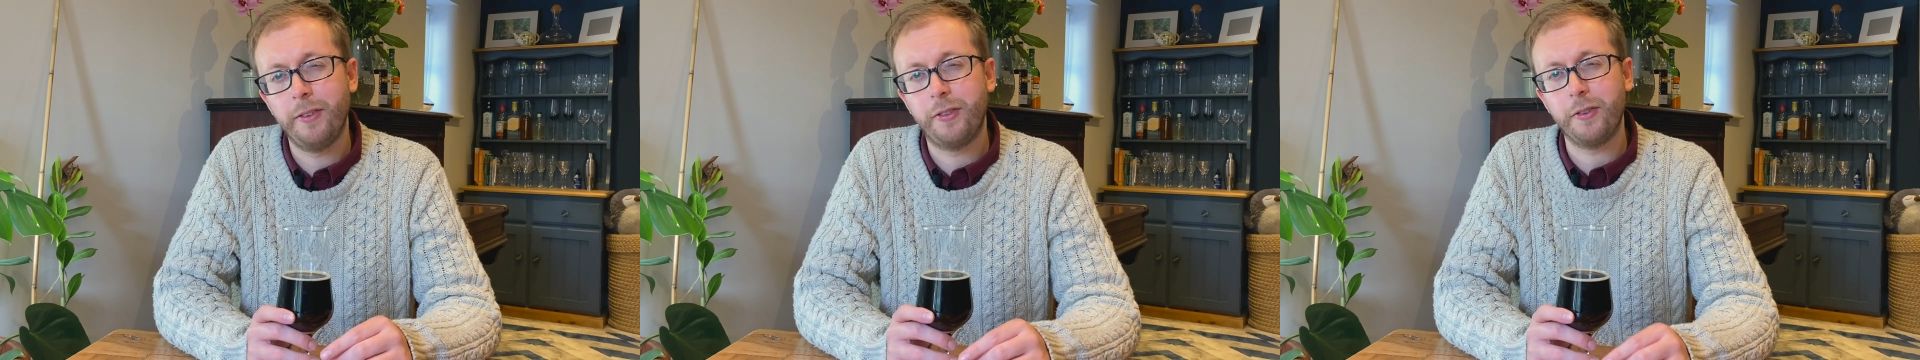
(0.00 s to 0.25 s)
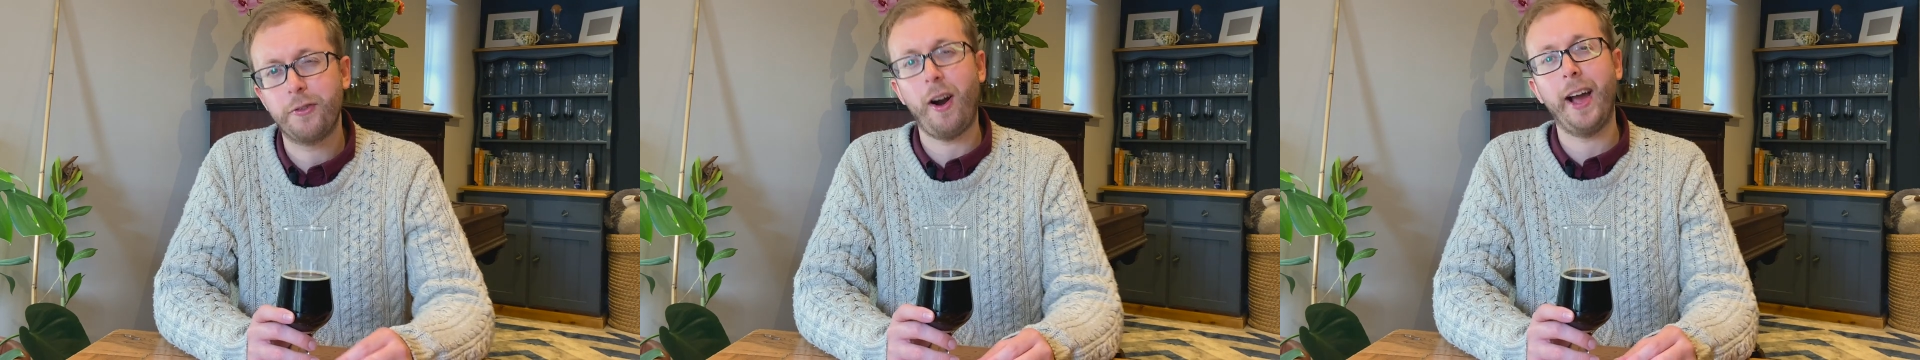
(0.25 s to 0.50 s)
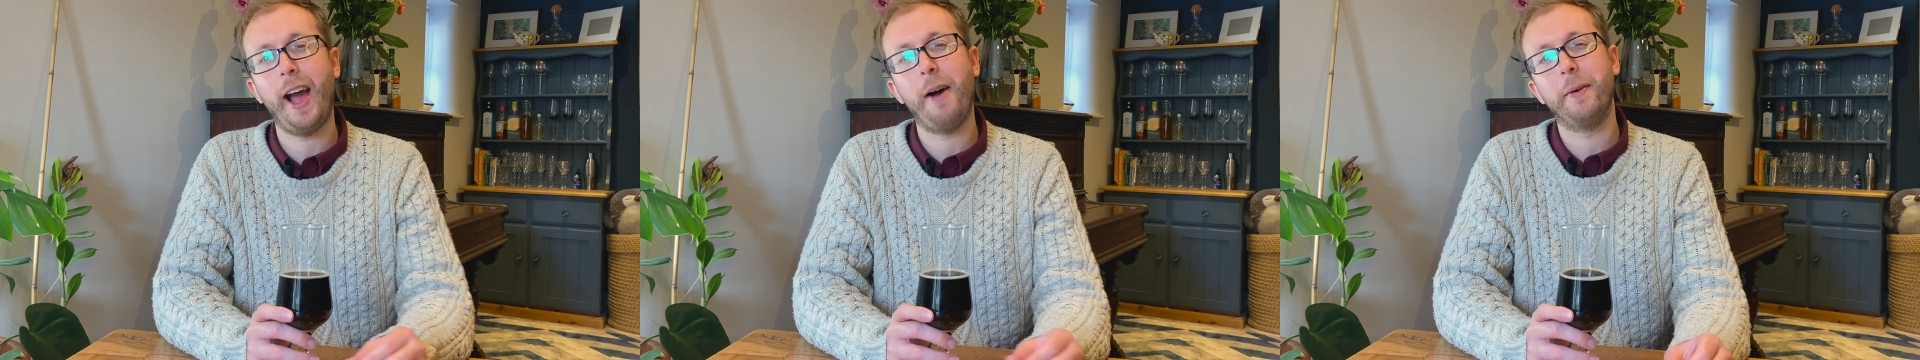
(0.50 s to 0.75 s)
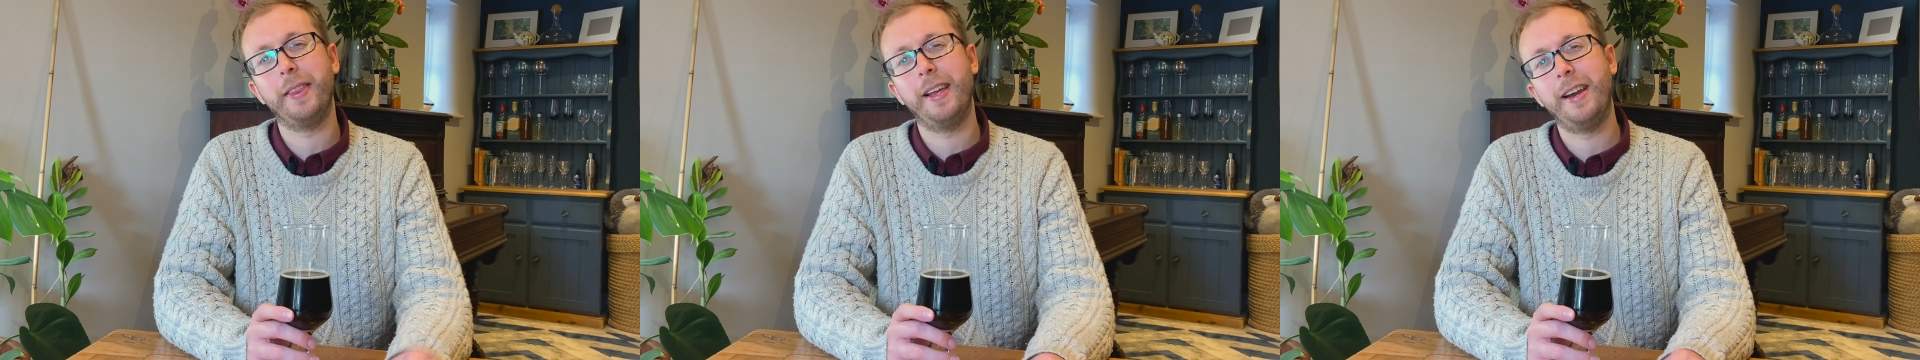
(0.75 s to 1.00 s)
I should try
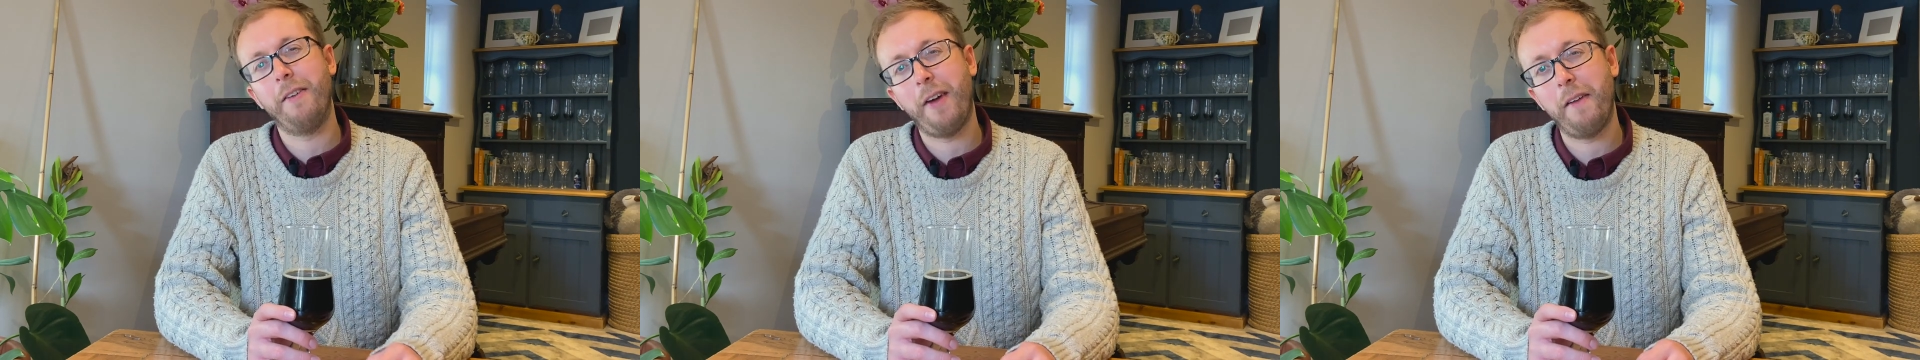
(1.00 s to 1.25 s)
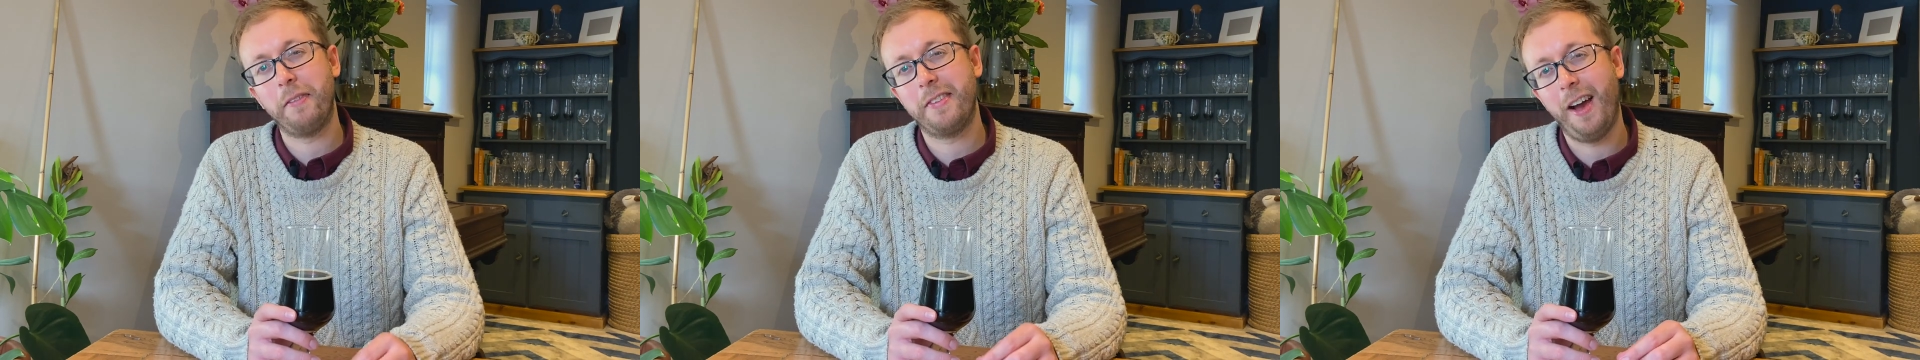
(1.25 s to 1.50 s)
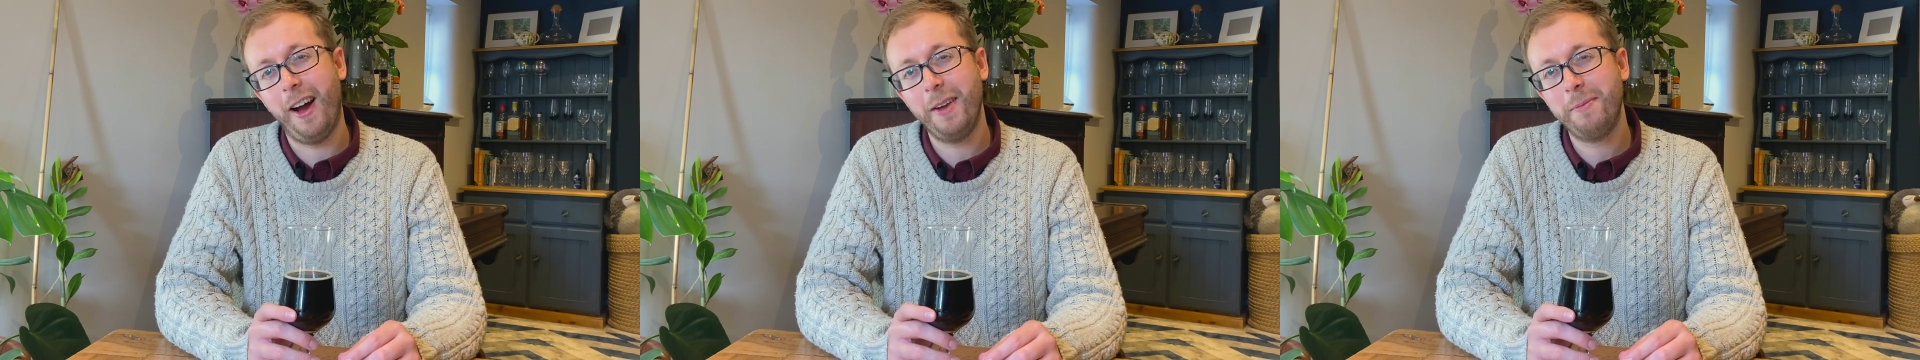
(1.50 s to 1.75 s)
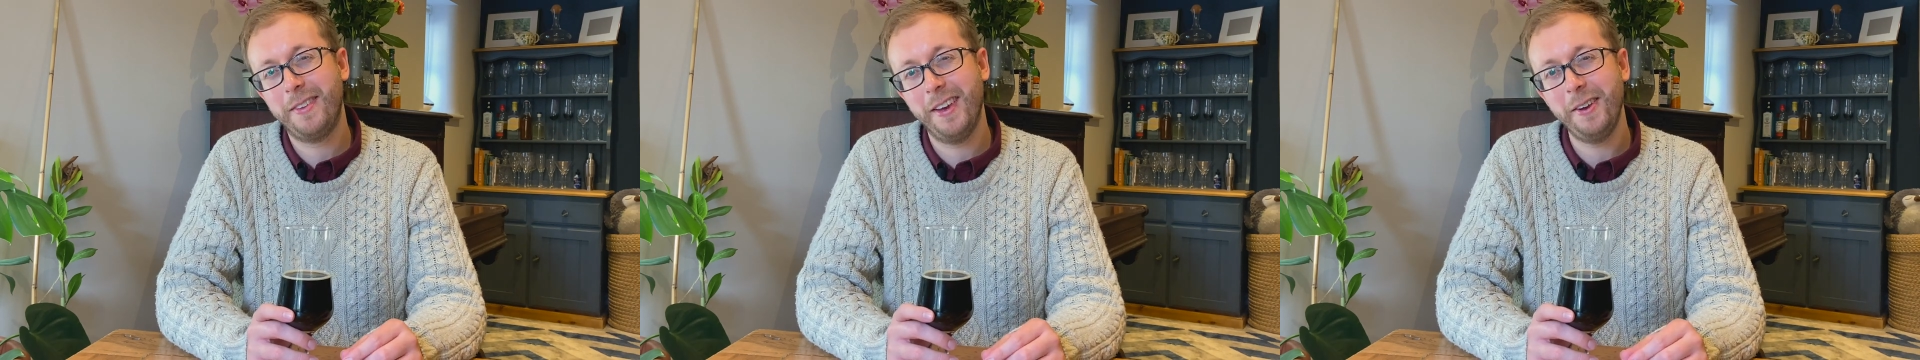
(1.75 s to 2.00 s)
out and then never have the
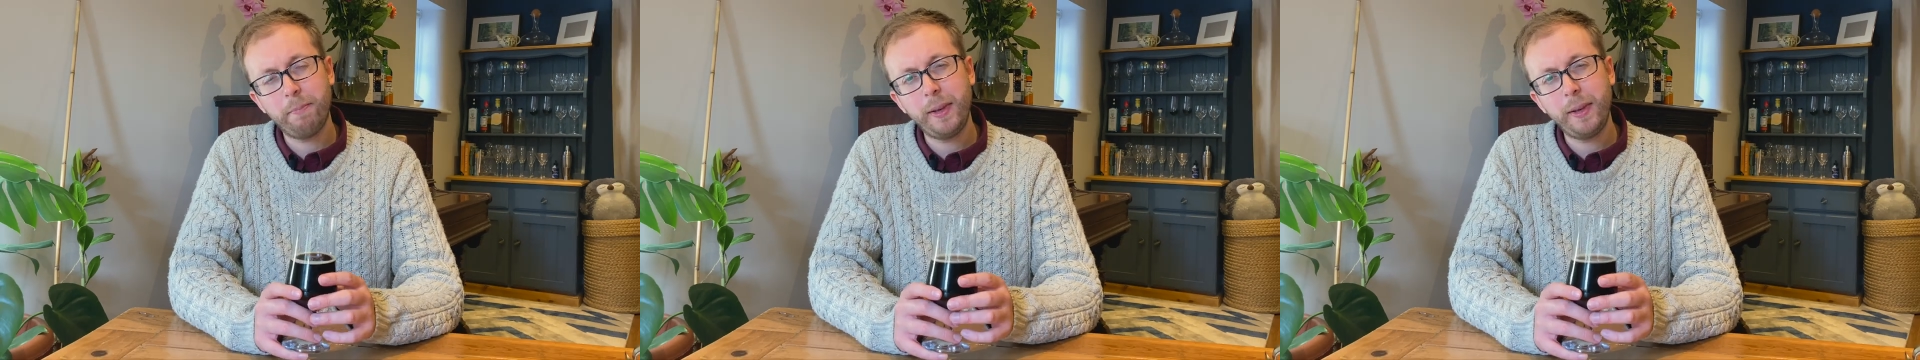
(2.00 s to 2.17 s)
time to.